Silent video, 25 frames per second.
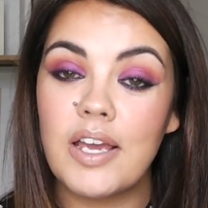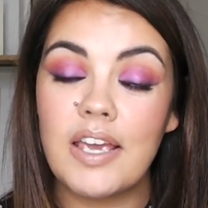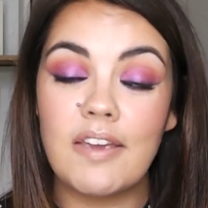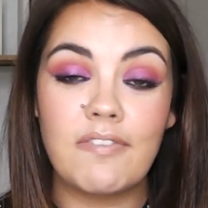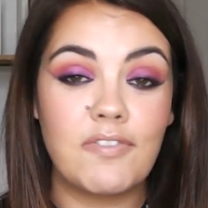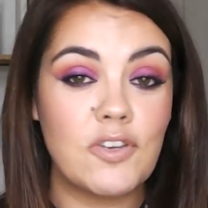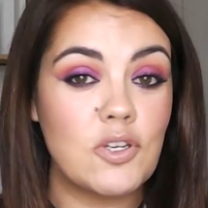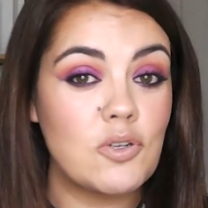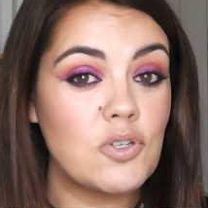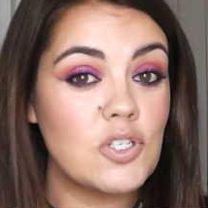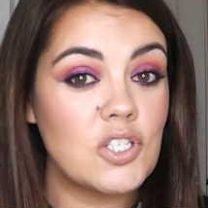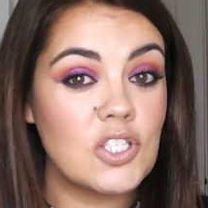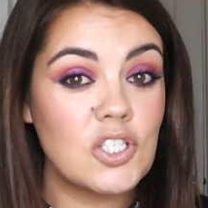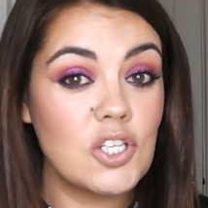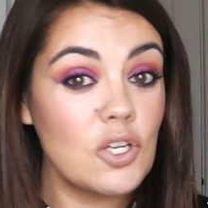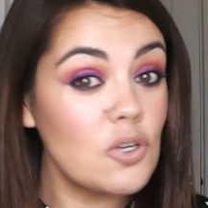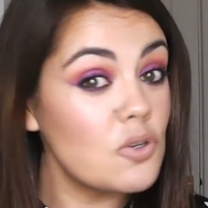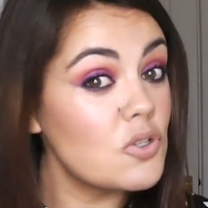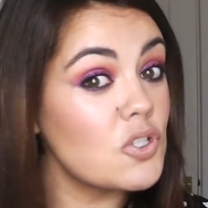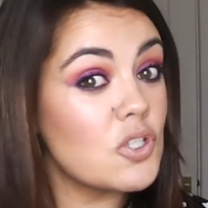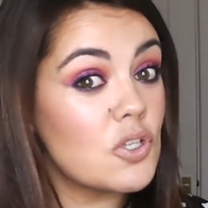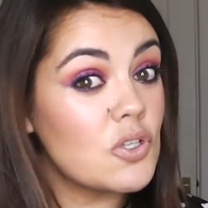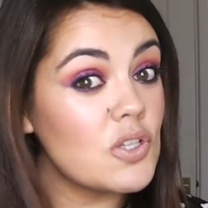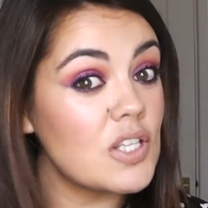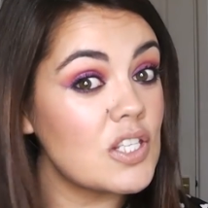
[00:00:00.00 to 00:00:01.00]
If you
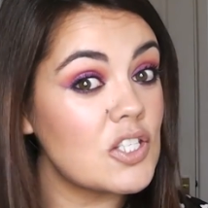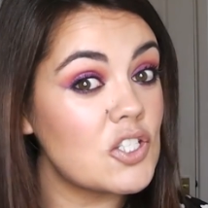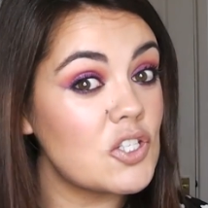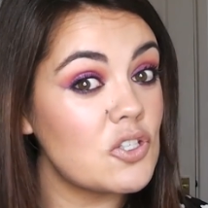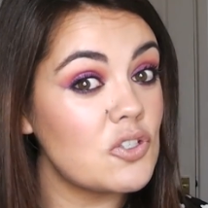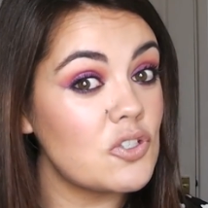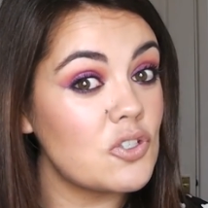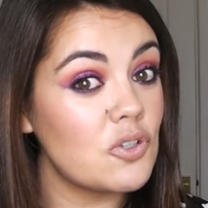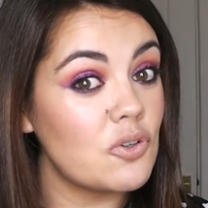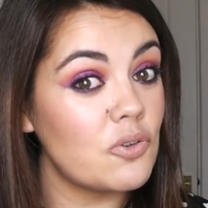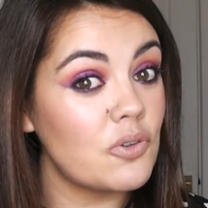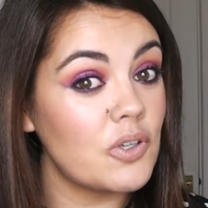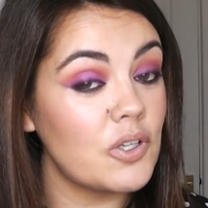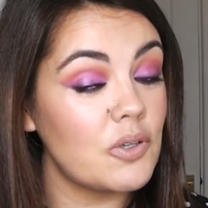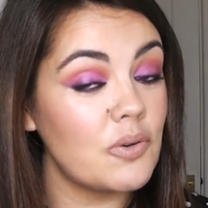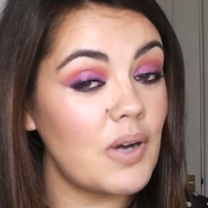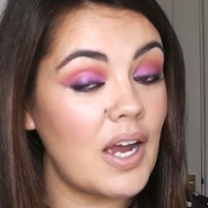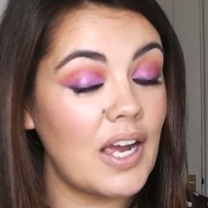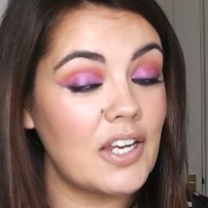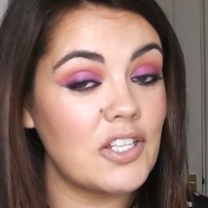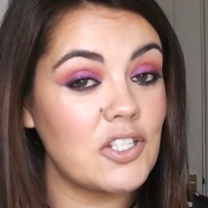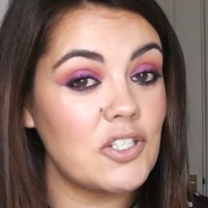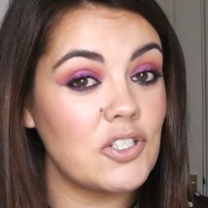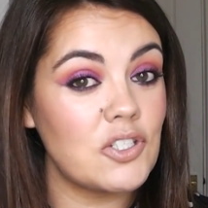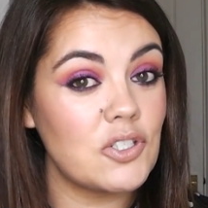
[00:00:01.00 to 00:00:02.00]
do this tutorial
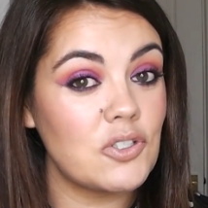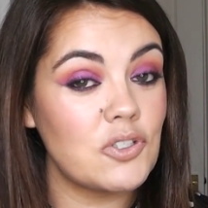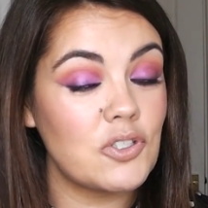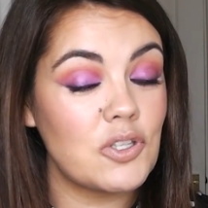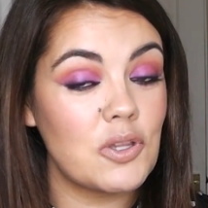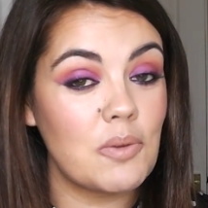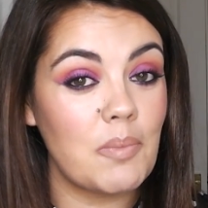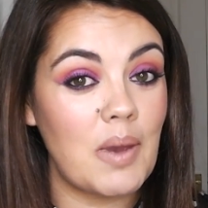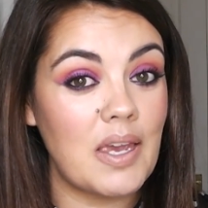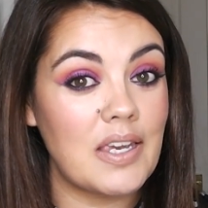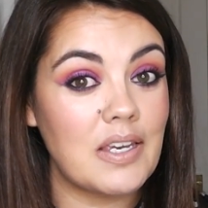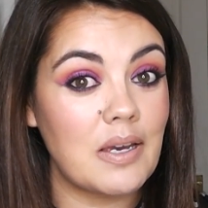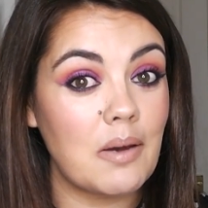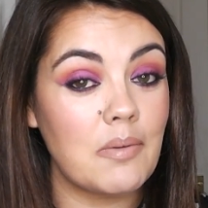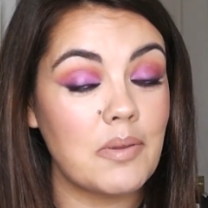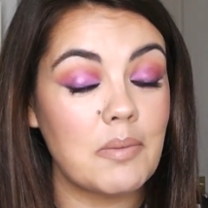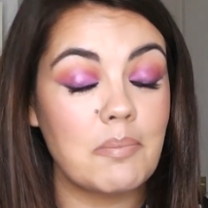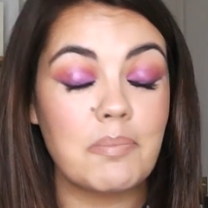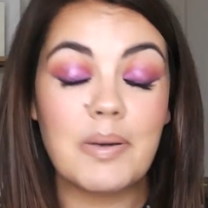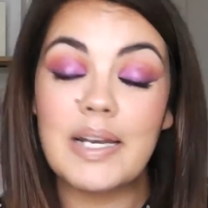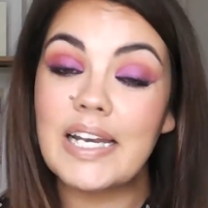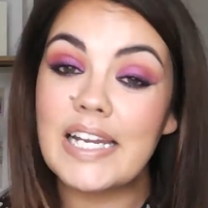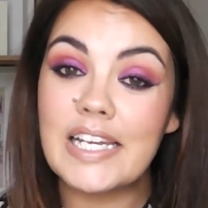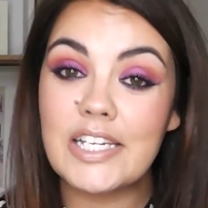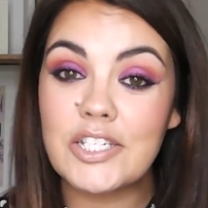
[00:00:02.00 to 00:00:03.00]
and you do the makeup,
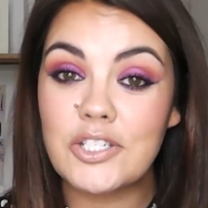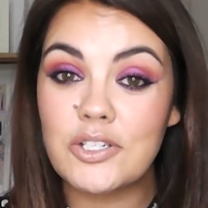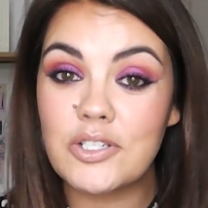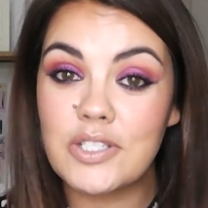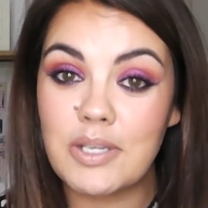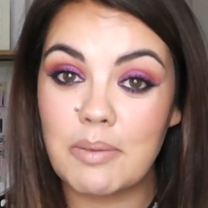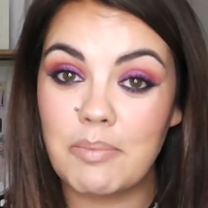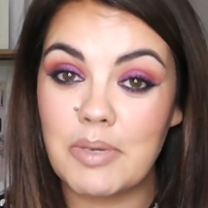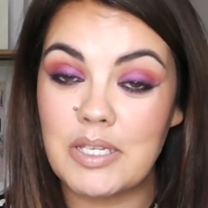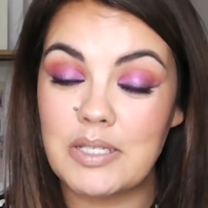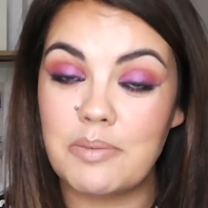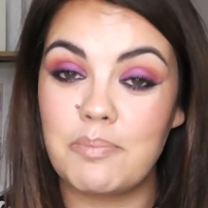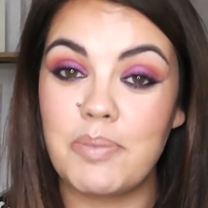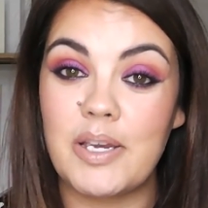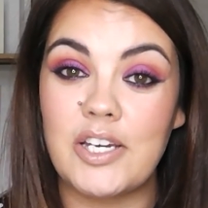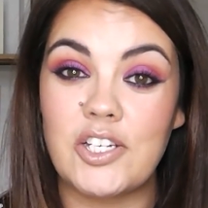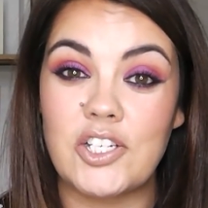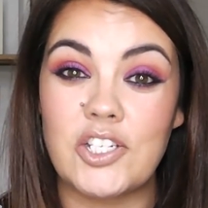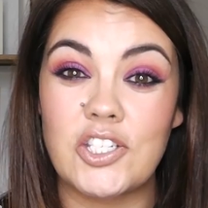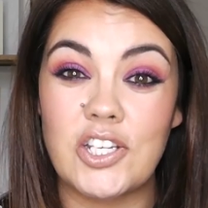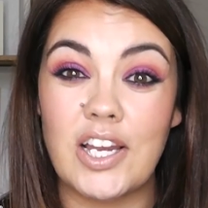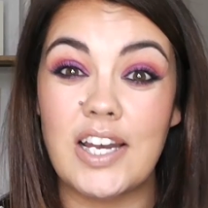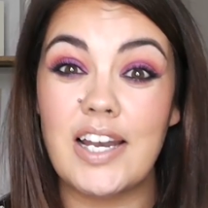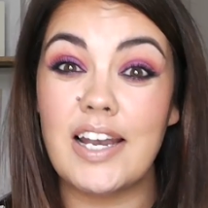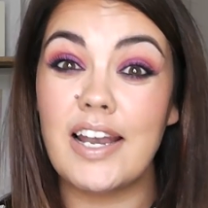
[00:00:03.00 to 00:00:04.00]
then please do send me some
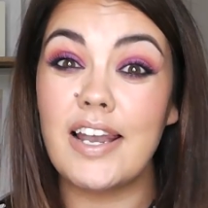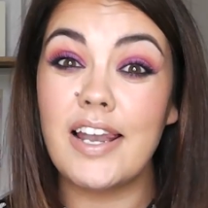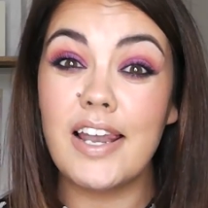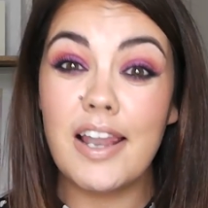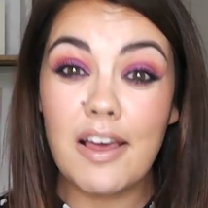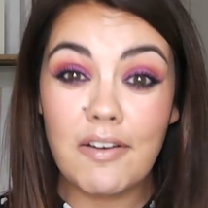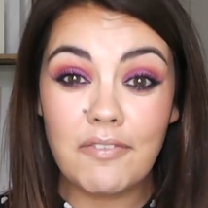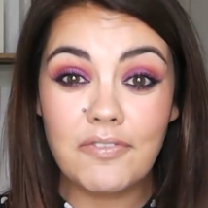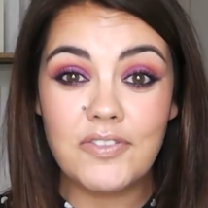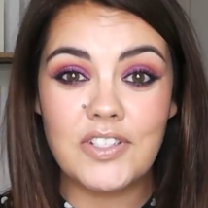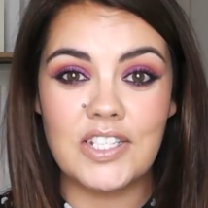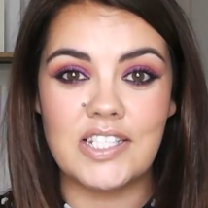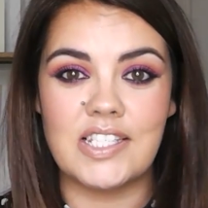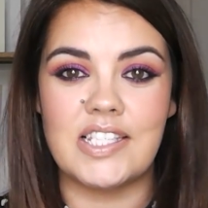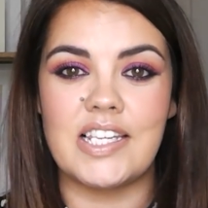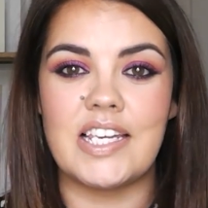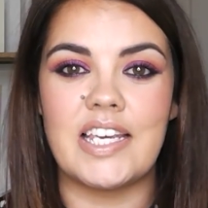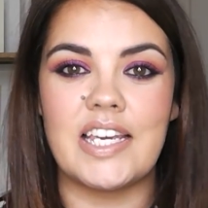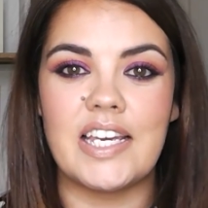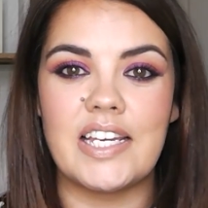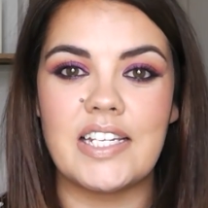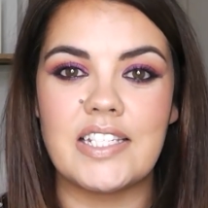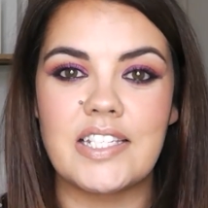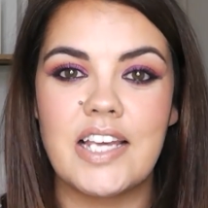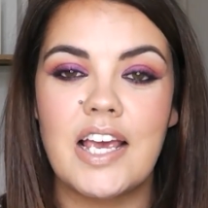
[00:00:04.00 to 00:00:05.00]
pictures. I'd love to
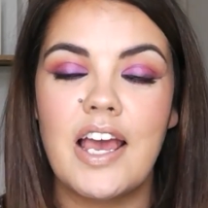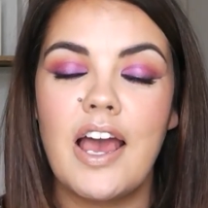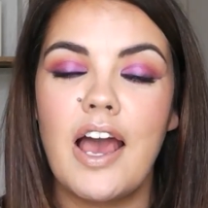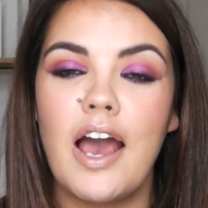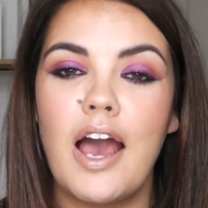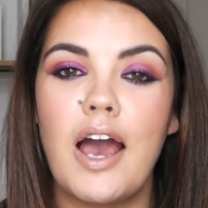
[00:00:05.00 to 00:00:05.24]
see it.